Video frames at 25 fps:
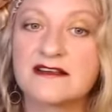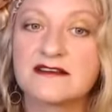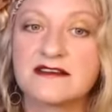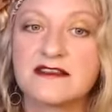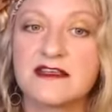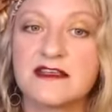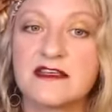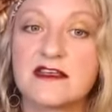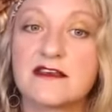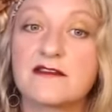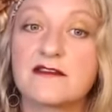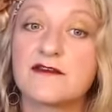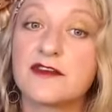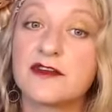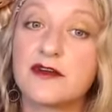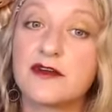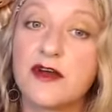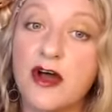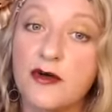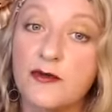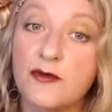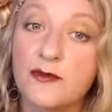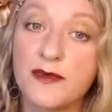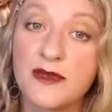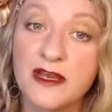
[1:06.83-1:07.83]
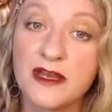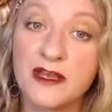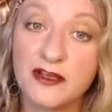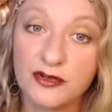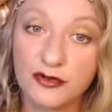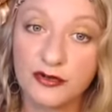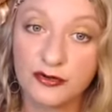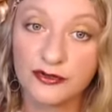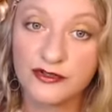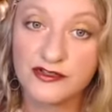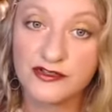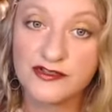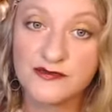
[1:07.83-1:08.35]
that give you hope and
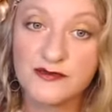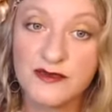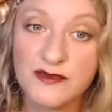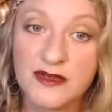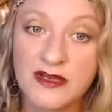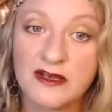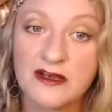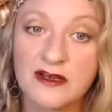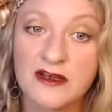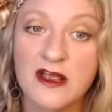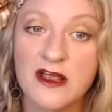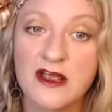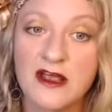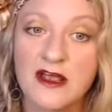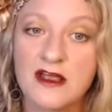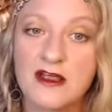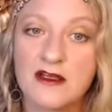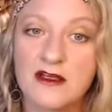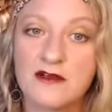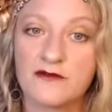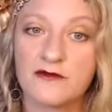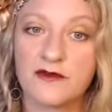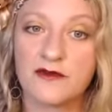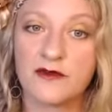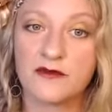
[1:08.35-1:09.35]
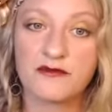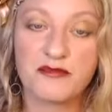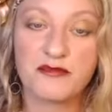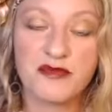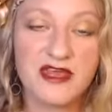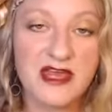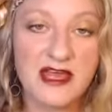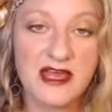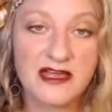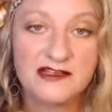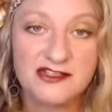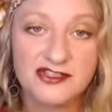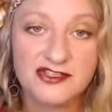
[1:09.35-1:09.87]
encouragement from
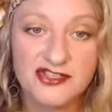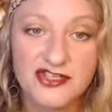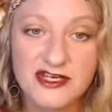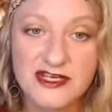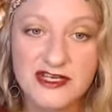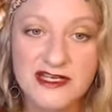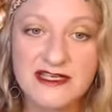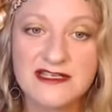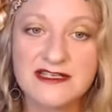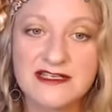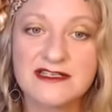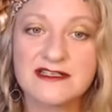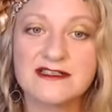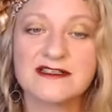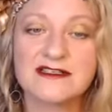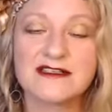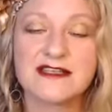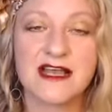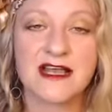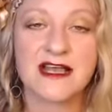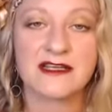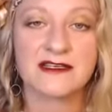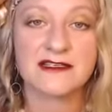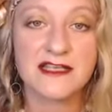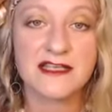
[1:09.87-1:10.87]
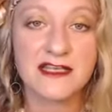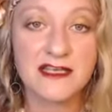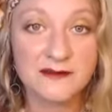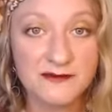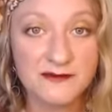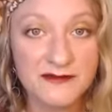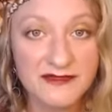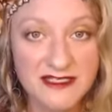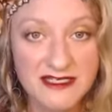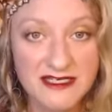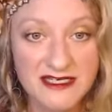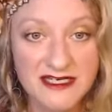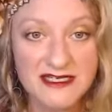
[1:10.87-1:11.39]
P H Ds and
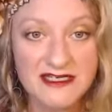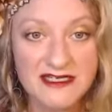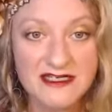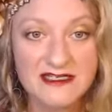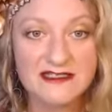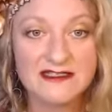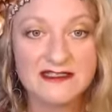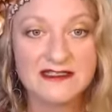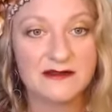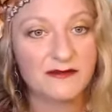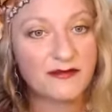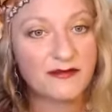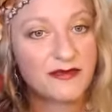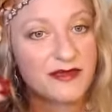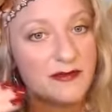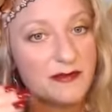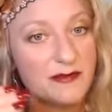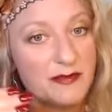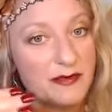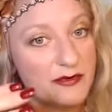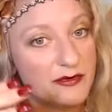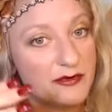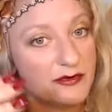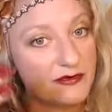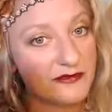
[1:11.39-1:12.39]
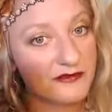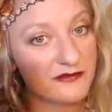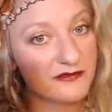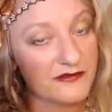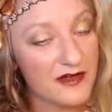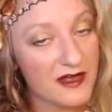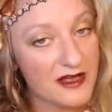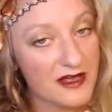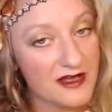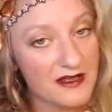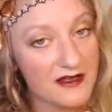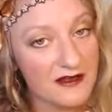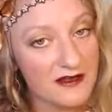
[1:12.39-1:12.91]
M Ds and people who've
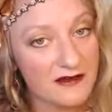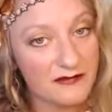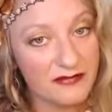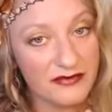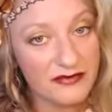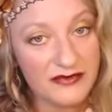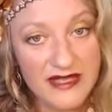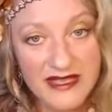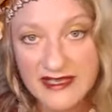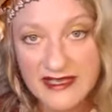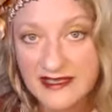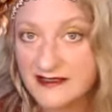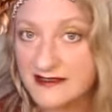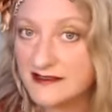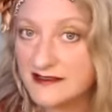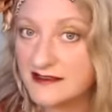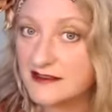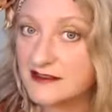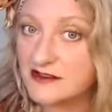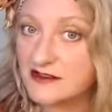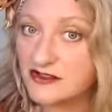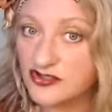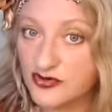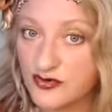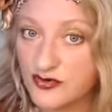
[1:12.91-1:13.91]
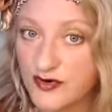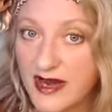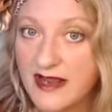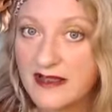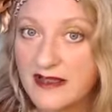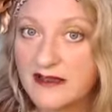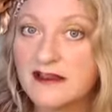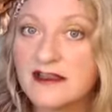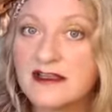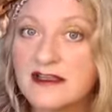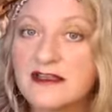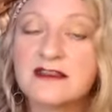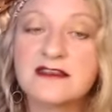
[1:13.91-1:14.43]
blazed
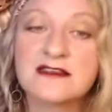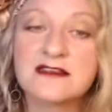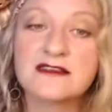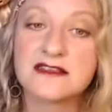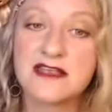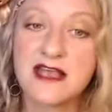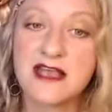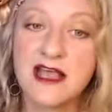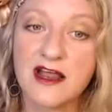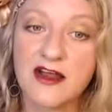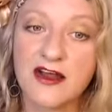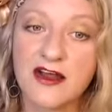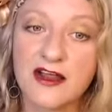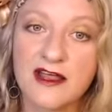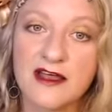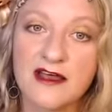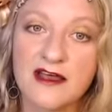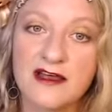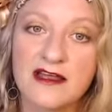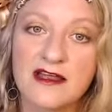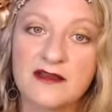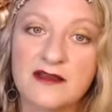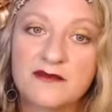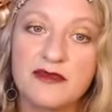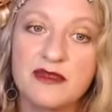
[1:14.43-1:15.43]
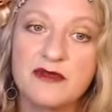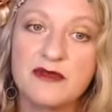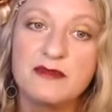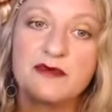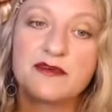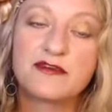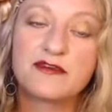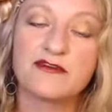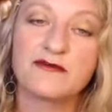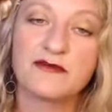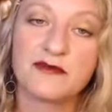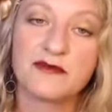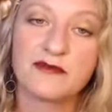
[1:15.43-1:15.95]
trail in this area and people
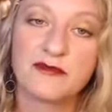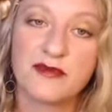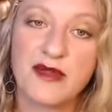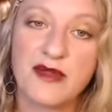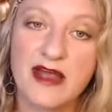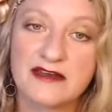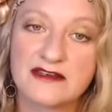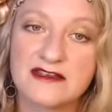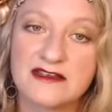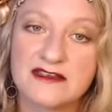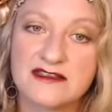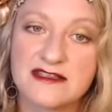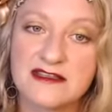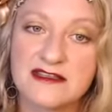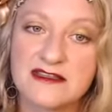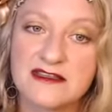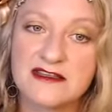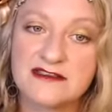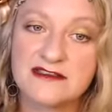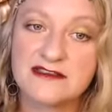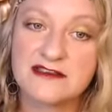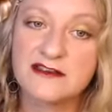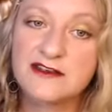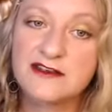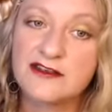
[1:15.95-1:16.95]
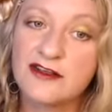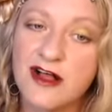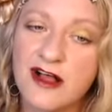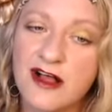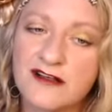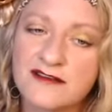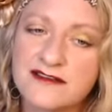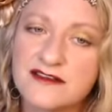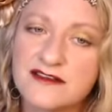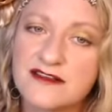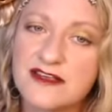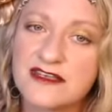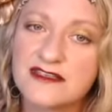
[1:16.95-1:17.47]
who've been practicing this. And you'll
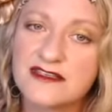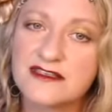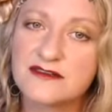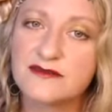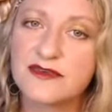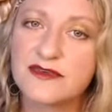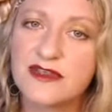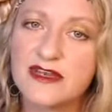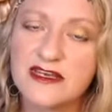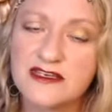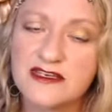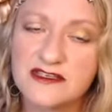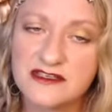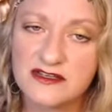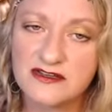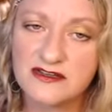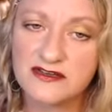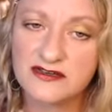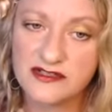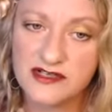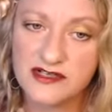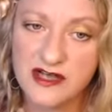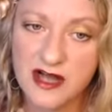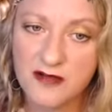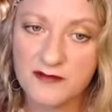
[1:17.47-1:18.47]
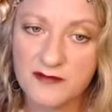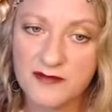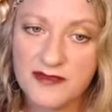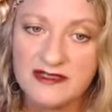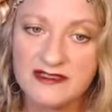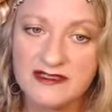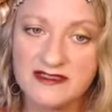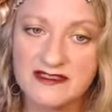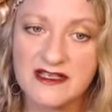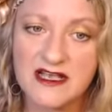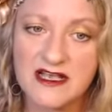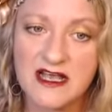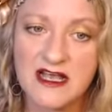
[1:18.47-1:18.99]
also get to read each other's
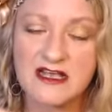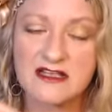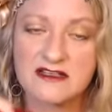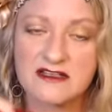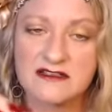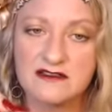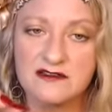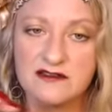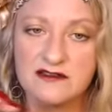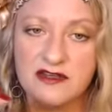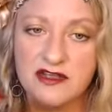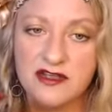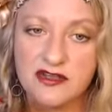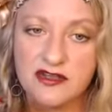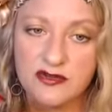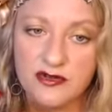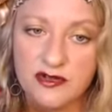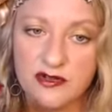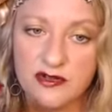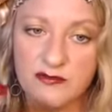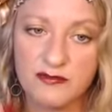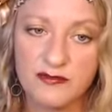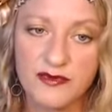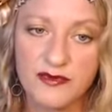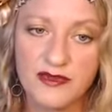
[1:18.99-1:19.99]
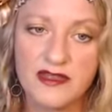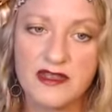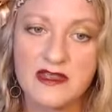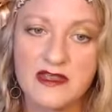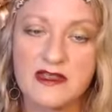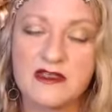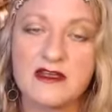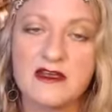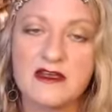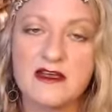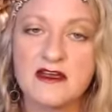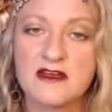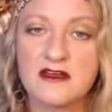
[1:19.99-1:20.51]
comments so that you can
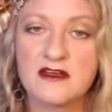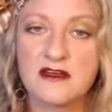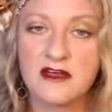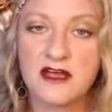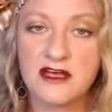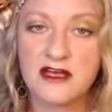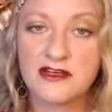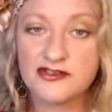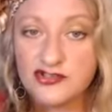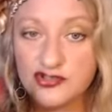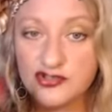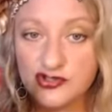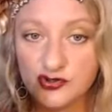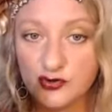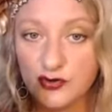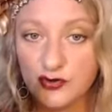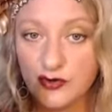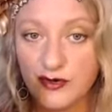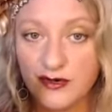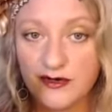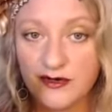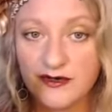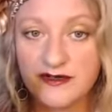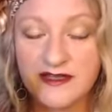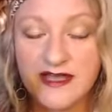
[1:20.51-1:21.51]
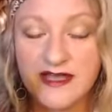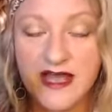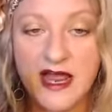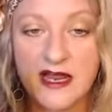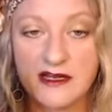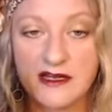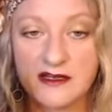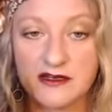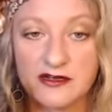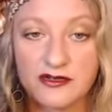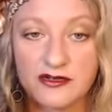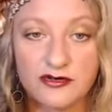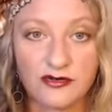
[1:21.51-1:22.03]
be assured
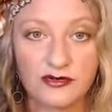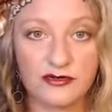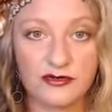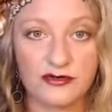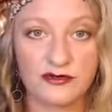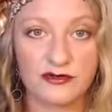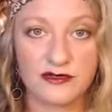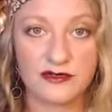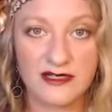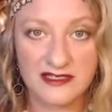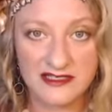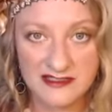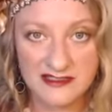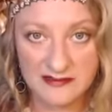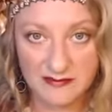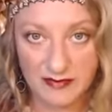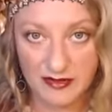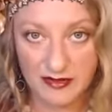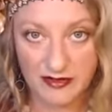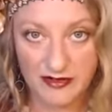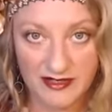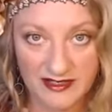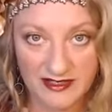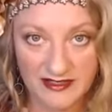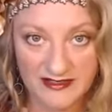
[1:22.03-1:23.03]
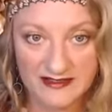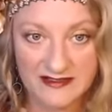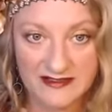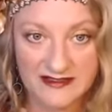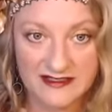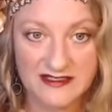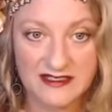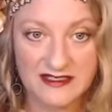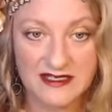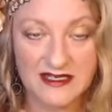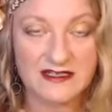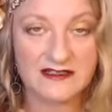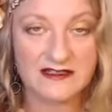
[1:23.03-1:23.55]
that your
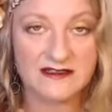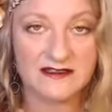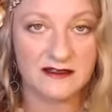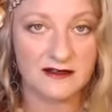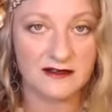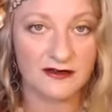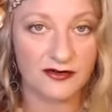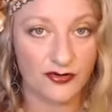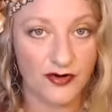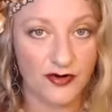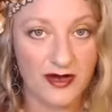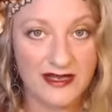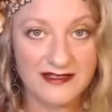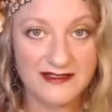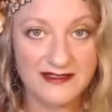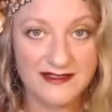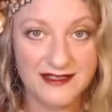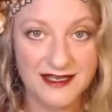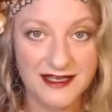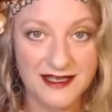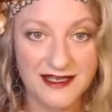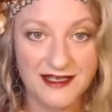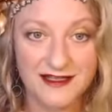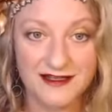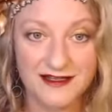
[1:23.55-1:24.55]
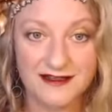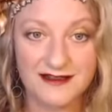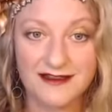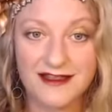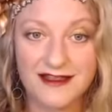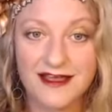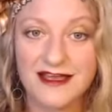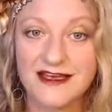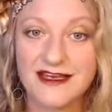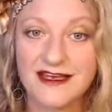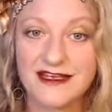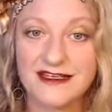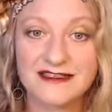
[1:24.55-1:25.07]
experience isn't crazy,
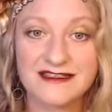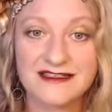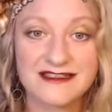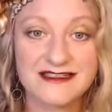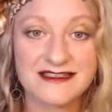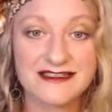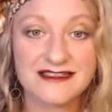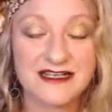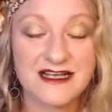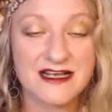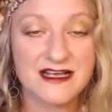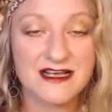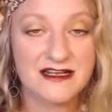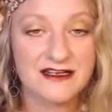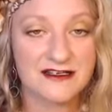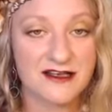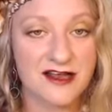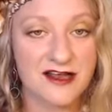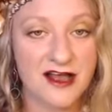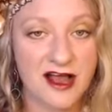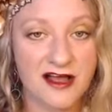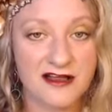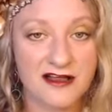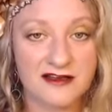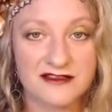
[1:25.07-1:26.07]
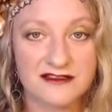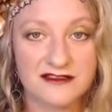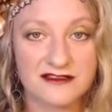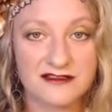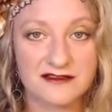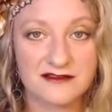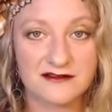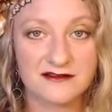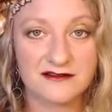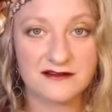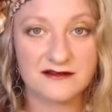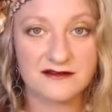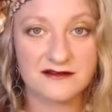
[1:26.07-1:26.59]
that it's not
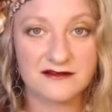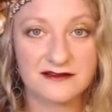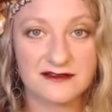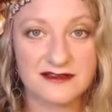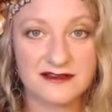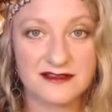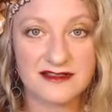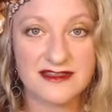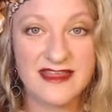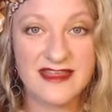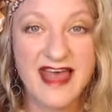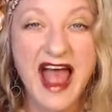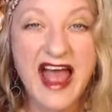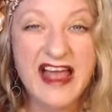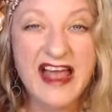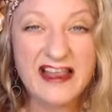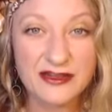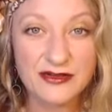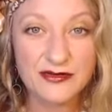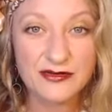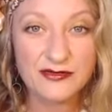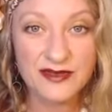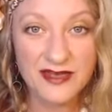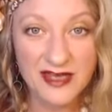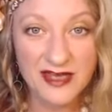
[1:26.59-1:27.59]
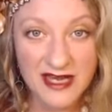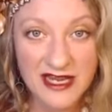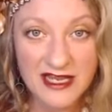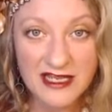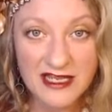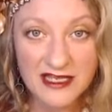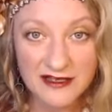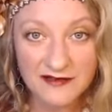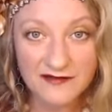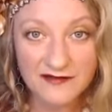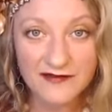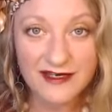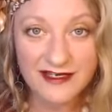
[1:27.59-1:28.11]
that
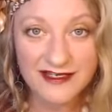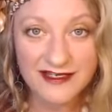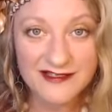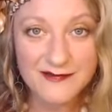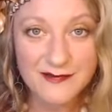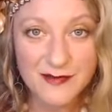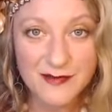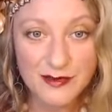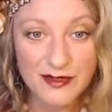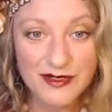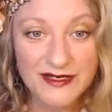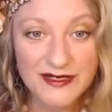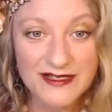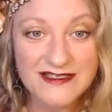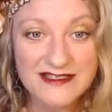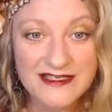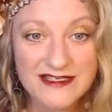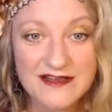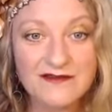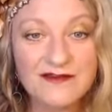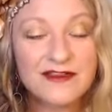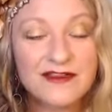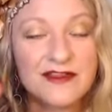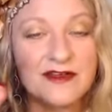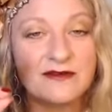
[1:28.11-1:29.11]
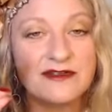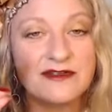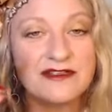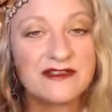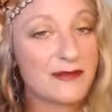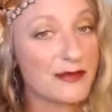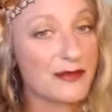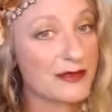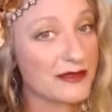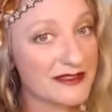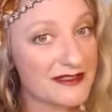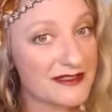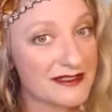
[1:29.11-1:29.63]
unique of an experience, even though it's
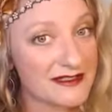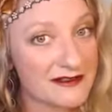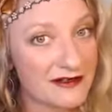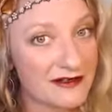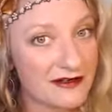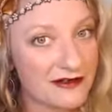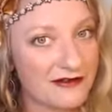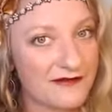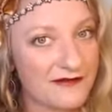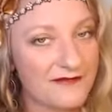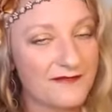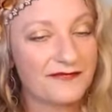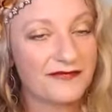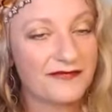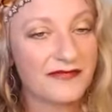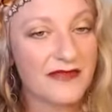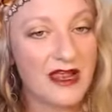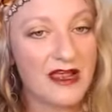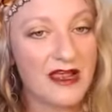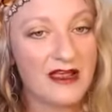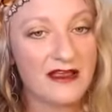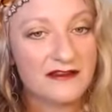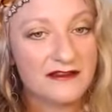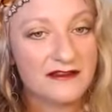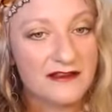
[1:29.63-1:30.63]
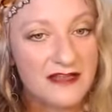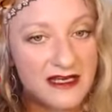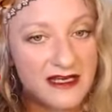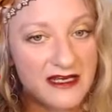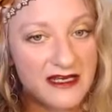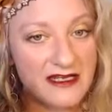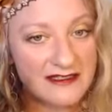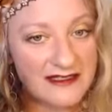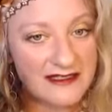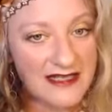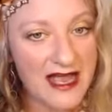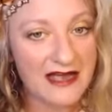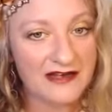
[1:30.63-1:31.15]
personal, that
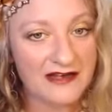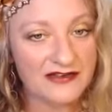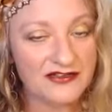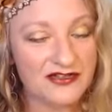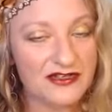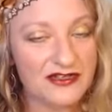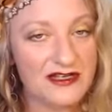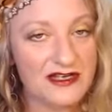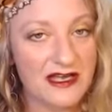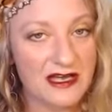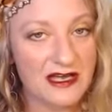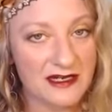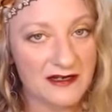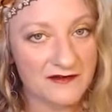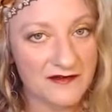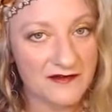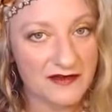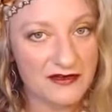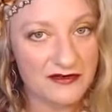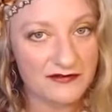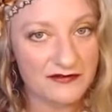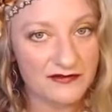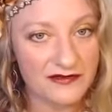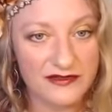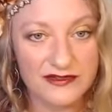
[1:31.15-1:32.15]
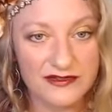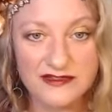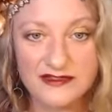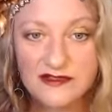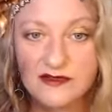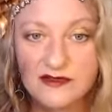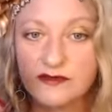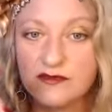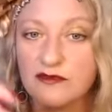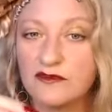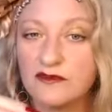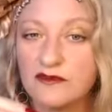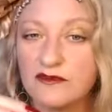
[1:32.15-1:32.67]
it's actually kind of
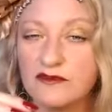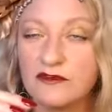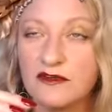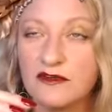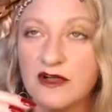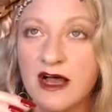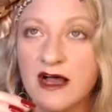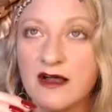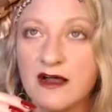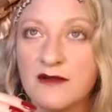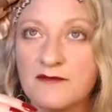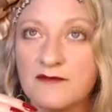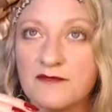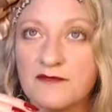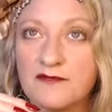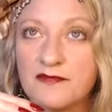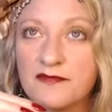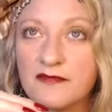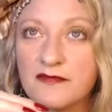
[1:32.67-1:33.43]
universal, um,